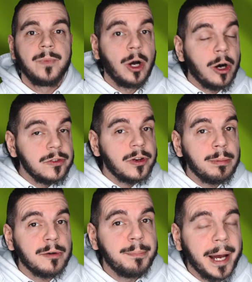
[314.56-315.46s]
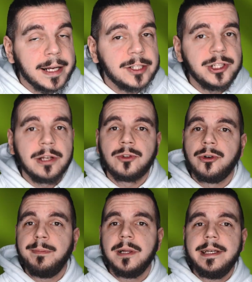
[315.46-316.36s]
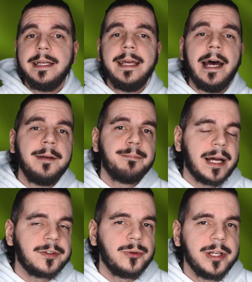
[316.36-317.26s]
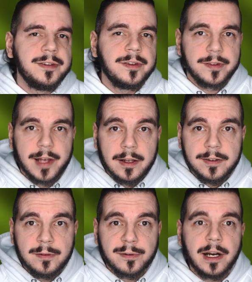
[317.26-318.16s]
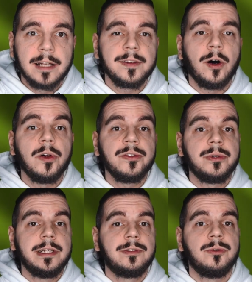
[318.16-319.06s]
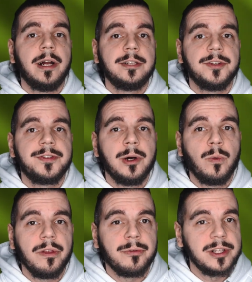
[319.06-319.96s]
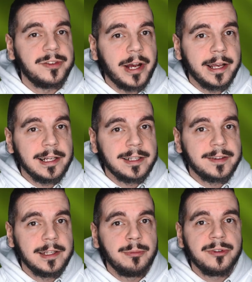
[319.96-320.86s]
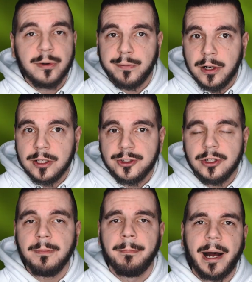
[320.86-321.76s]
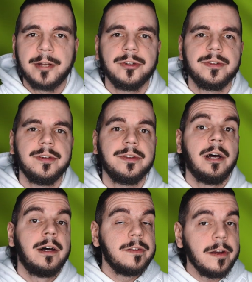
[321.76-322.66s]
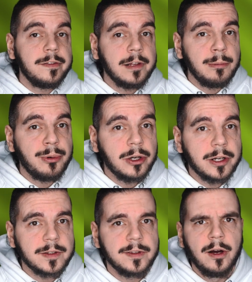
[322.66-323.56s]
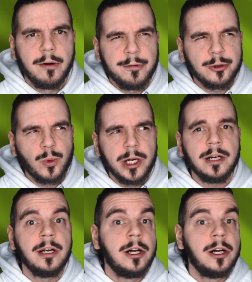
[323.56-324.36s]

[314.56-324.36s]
On top of packaging, EEE and batteries, sellers in France also need to register with recycling schemes for furniture, mattresses, textile products, footwear,